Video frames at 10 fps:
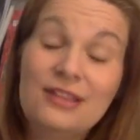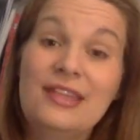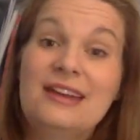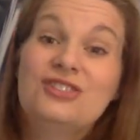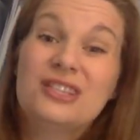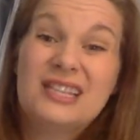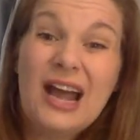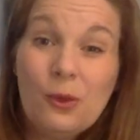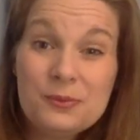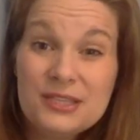that just
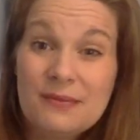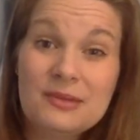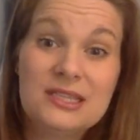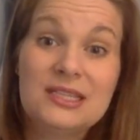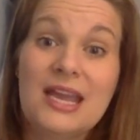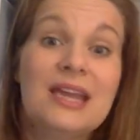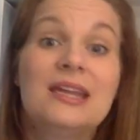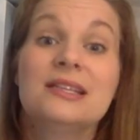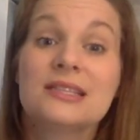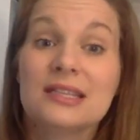helps them to stay
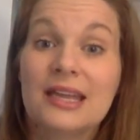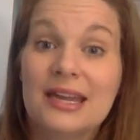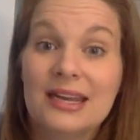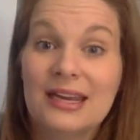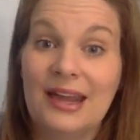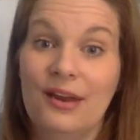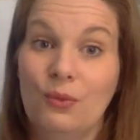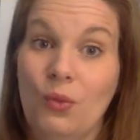insulated and